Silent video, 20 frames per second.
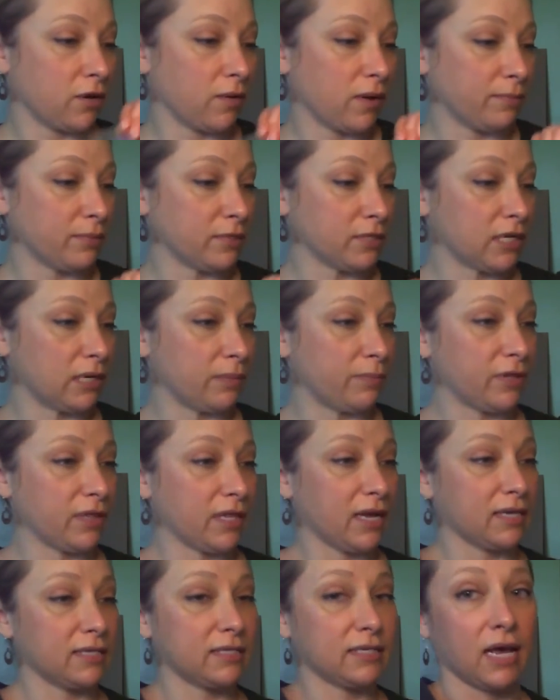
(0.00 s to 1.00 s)
I'm just going to put
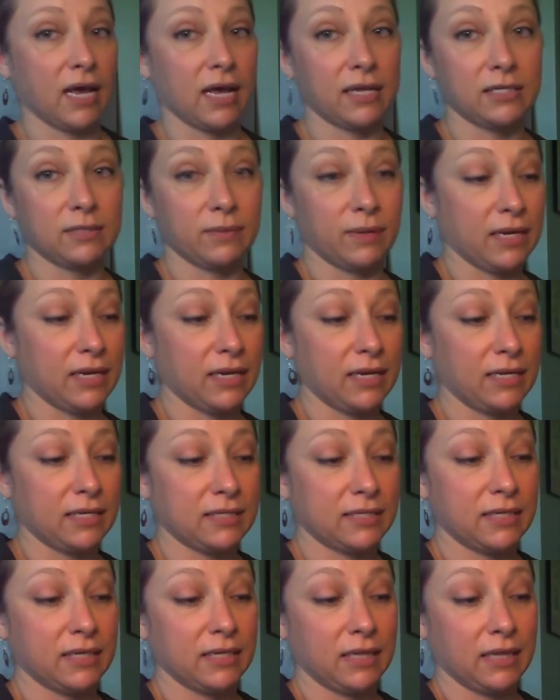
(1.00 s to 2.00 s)
that aside so I can heat
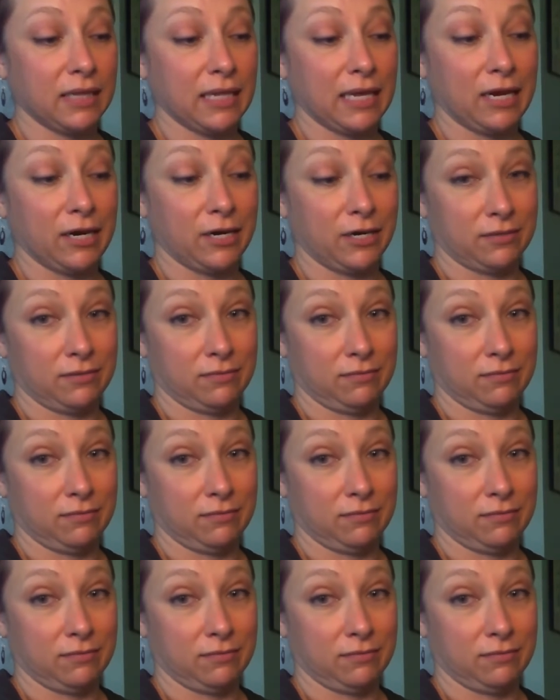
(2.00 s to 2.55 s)
seal it later.